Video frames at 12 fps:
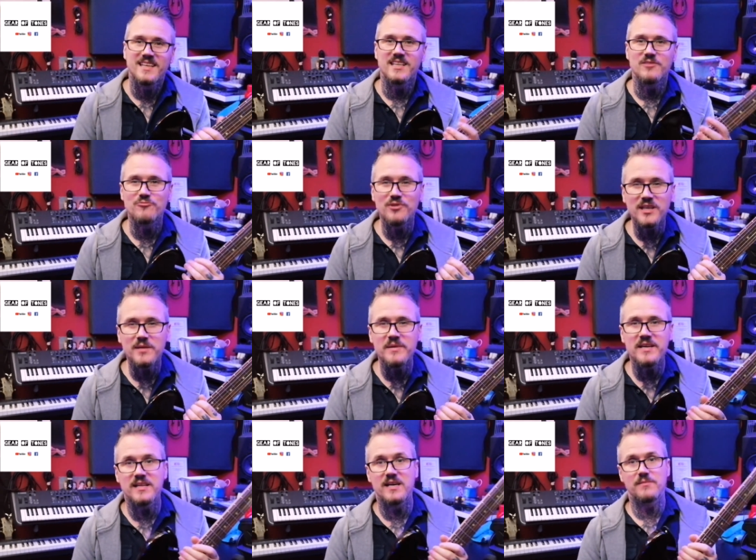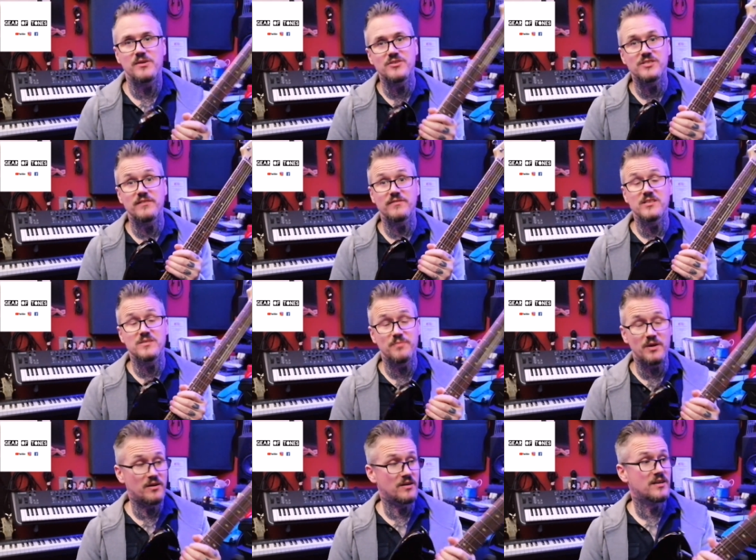can it really make that much difference?
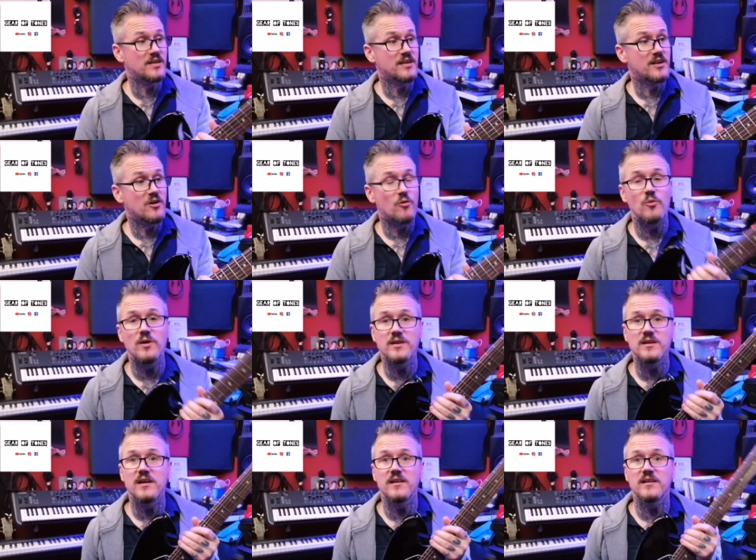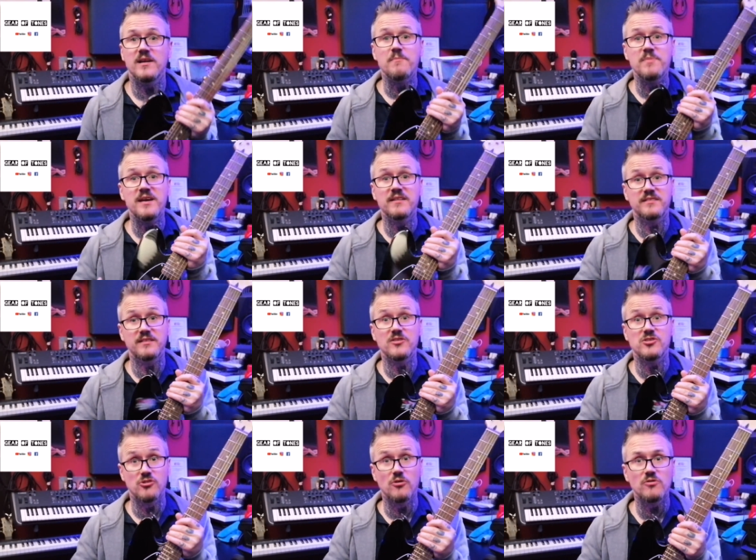But when compared to the
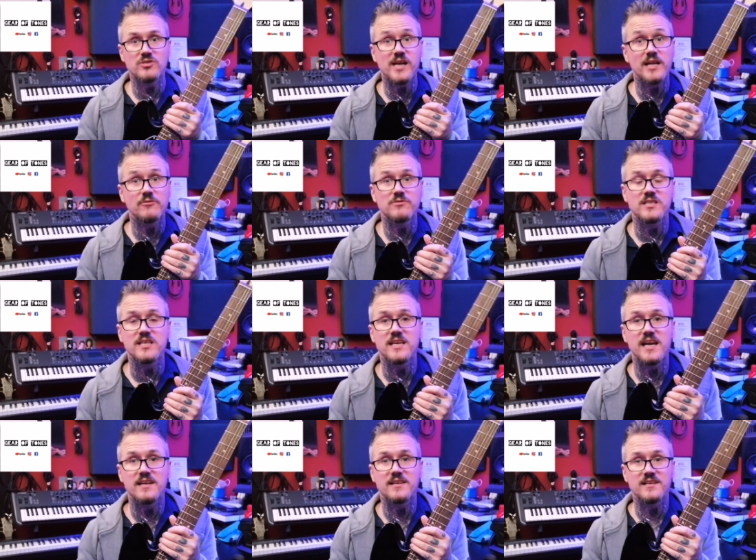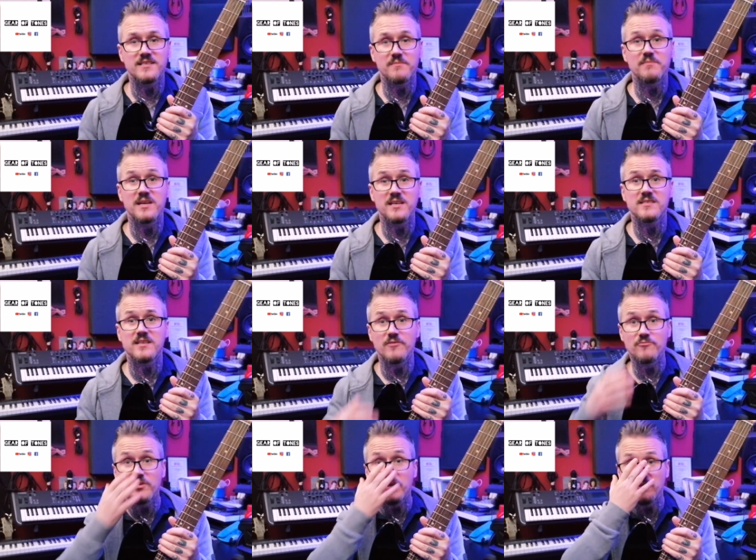stock saddles that you get in these, it makes
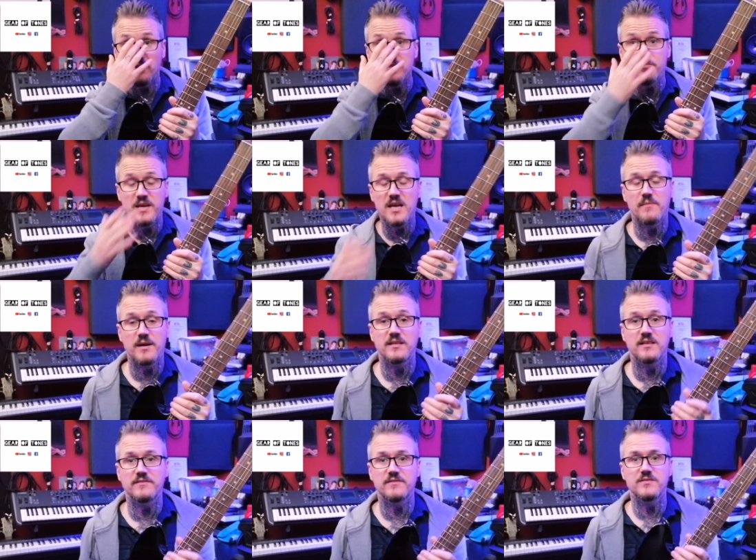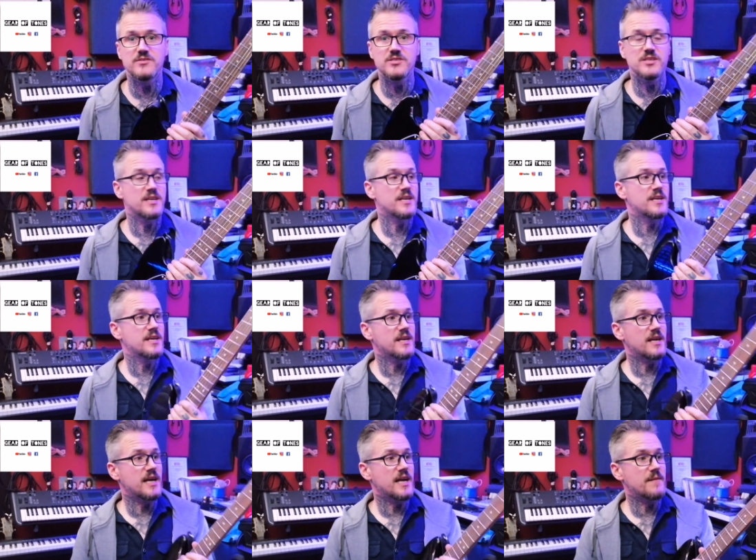it really does make a big difference.
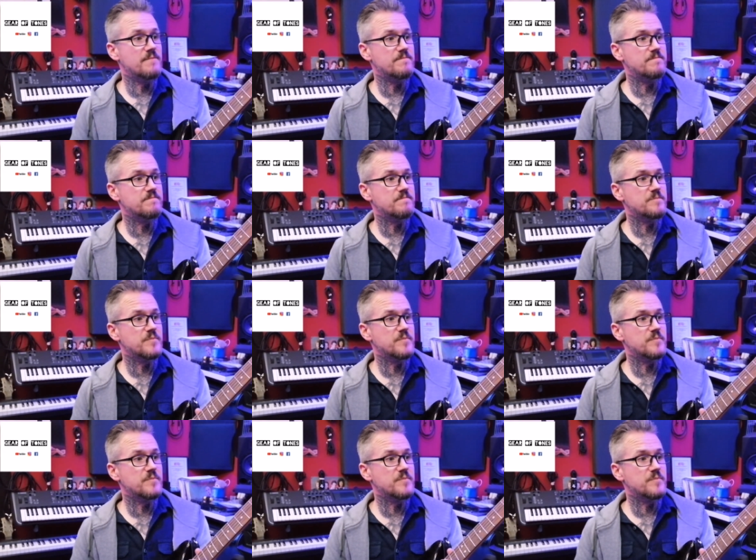Um,